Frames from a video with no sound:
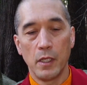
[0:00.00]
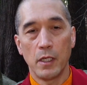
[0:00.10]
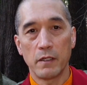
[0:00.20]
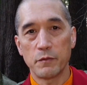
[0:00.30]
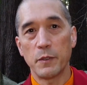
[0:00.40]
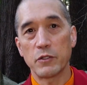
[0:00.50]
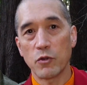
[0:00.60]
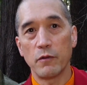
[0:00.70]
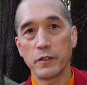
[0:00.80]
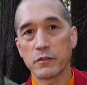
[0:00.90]
And I've spent
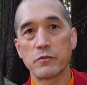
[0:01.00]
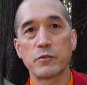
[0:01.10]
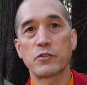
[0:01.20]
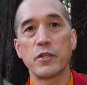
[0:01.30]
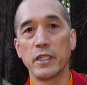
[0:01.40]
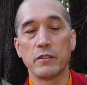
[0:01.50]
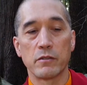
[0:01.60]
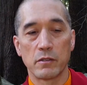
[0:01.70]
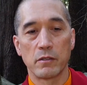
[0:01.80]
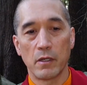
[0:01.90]
12 years in retreat.
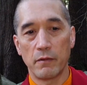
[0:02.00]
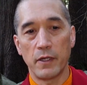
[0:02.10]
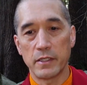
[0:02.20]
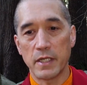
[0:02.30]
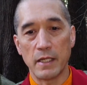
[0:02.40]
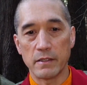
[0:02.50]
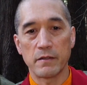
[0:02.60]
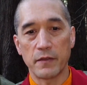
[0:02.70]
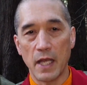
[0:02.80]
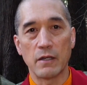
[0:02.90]
I've had tens
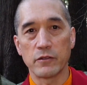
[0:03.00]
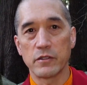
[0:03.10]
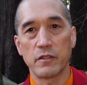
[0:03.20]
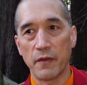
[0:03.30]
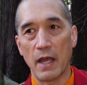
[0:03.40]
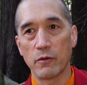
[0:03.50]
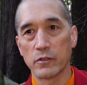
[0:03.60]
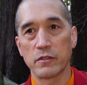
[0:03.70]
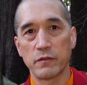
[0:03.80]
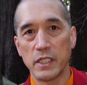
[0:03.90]
of thousands of
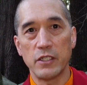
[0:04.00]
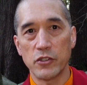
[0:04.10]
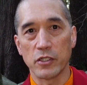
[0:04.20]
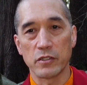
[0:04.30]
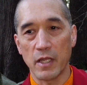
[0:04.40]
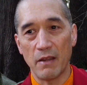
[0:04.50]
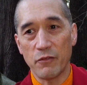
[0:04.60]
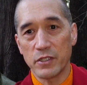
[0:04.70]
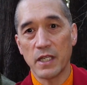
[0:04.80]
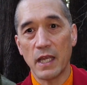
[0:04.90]
hours of teachings.
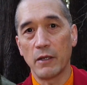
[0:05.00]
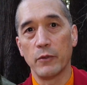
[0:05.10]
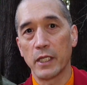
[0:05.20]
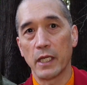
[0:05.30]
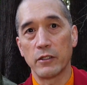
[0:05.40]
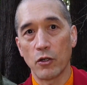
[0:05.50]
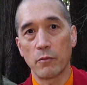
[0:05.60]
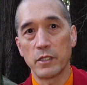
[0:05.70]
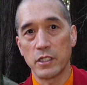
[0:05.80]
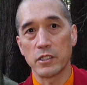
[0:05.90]
Every day we get
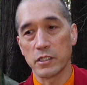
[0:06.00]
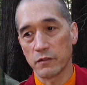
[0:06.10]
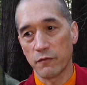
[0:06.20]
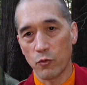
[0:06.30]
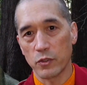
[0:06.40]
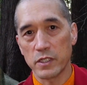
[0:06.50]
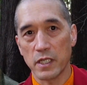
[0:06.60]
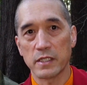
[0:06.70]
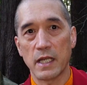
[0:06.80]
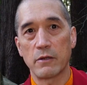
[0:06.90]
Dharma teachings, 4 to
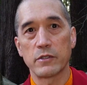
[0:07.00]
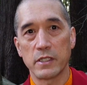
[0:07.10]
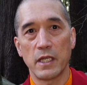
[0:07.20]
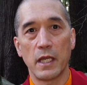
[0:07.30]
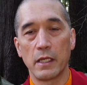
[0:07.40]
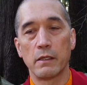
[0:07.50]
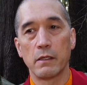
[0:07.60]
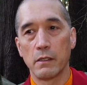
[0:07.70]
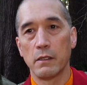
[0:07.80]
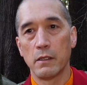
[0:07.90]
6 hours a day.
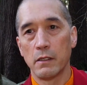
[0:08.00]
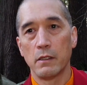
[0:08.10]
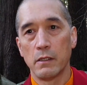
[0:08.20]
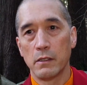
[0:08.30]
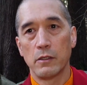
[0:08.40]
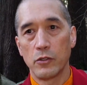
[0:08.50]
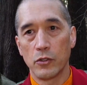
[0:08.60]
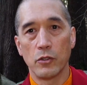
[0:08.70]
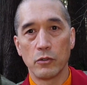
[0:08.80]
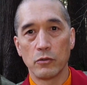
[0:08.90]

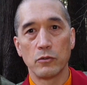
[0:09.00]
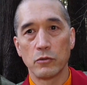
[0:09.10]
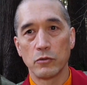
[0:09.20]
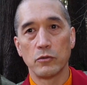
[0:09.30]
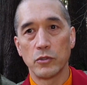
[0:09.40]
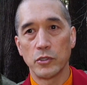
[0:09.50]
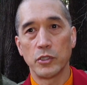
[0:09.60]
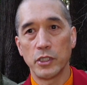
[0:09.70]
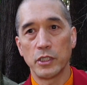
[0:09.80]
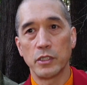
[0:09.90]

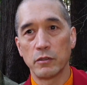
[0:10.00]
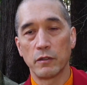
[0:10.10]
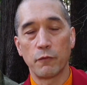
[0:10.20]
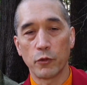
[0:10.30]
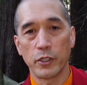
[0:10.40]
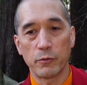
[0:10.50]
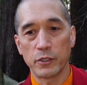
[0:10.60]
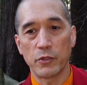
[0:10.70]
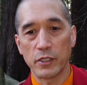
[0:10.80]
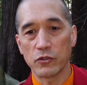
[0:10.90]
And in the 4-year
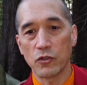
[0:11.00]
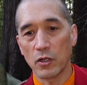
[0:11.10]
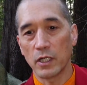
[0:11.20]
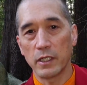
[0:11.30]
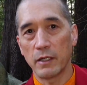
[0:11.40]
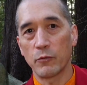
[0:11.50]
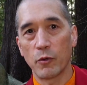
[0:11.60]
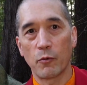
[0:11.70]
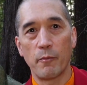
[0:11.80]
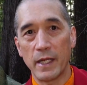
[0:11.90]
retreat in Scotland, then we
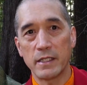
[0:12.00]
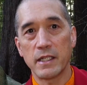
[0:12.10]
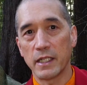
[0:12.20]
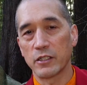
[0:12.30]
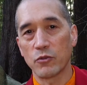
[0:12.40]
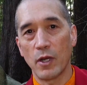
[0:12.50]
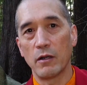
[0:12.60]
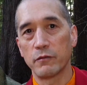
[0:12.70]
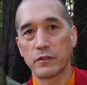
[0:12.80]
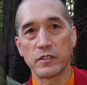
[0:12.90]
were meditating
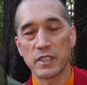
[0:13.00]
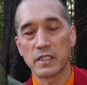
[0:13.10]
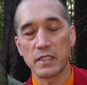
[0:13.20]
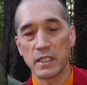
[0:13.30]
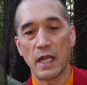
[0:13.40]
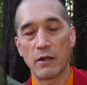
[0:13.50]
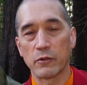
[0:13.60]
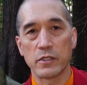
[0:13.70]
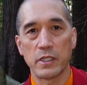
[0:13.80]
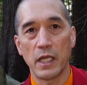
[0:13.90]
12 to 16
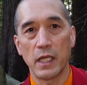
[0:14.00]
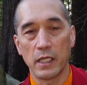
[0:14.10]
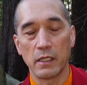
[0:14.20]
hours a day